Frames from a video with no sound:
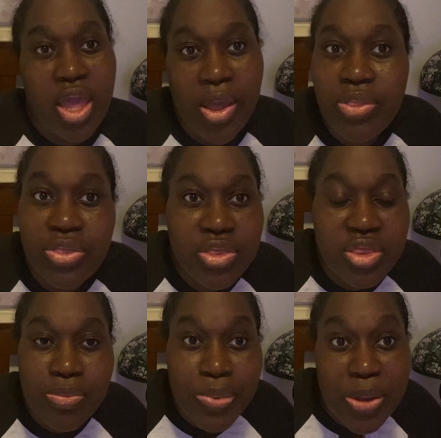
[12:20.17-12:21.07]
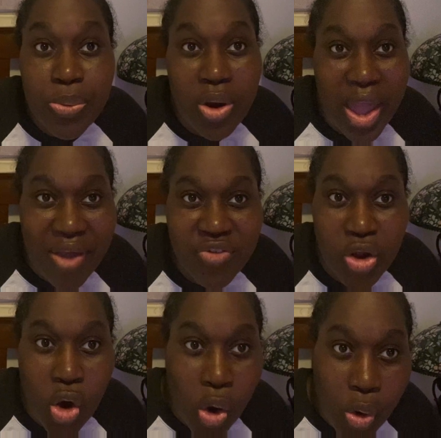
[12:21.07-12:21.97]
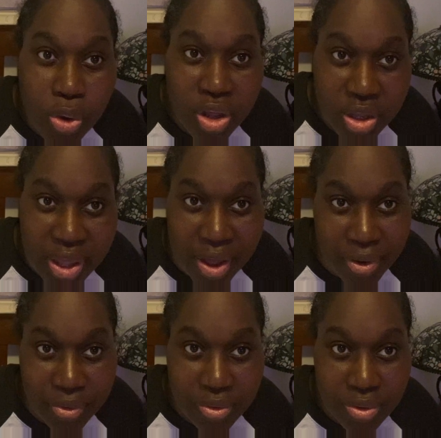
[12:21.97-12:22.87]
And people are having a whole cookout.